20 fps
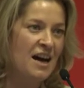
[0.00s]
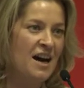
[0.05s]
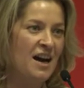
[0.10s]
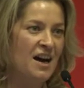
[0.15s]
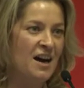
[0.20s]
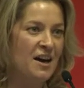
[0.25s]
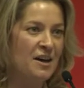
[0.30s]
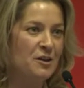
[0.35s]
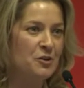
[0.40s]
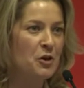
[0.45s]

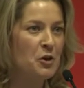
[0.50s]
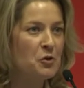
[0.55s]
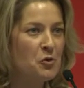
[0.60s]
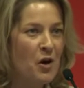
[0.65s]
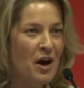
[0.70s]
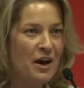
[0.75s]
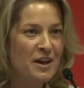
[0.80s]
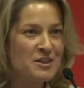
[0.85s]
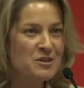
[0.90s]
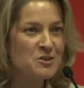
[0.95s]
uh,
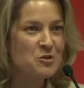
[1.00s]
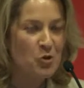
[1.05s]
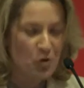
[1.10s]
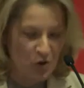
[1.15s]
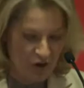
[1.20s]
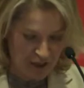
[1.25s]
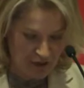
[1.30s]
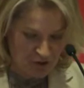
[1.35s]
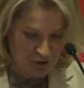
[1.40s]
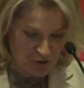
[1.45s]
requires
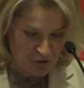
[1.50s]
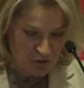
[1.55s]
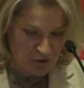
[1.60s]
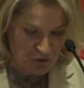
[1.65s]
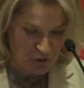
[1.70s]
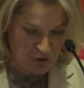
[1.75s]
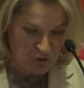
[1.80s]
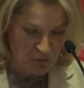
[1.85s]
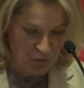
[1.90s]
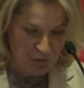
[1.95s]
going
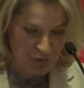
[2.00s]
to